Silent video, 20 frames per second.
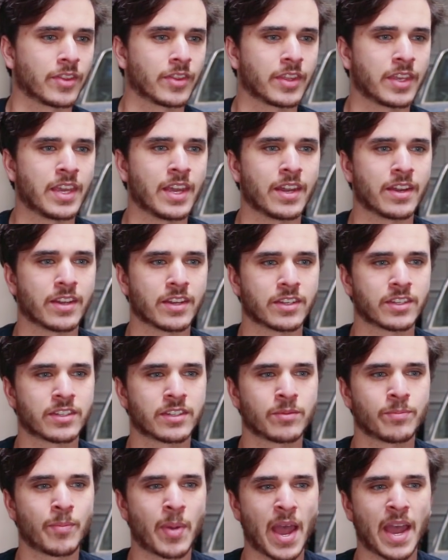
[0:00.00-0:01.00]
he had a
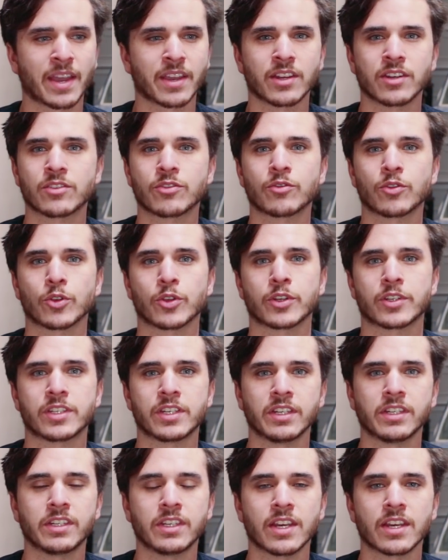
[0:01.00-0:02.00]
package for the
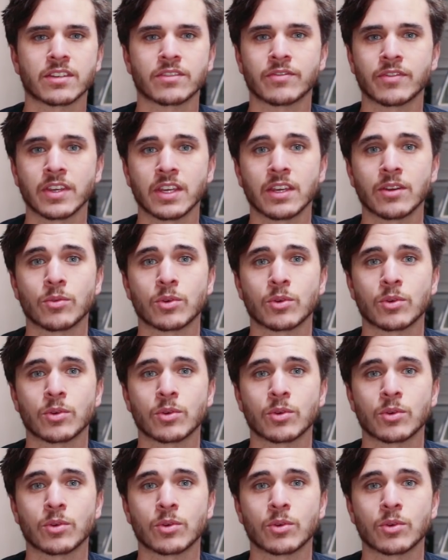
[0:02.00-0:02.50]
CTS-V,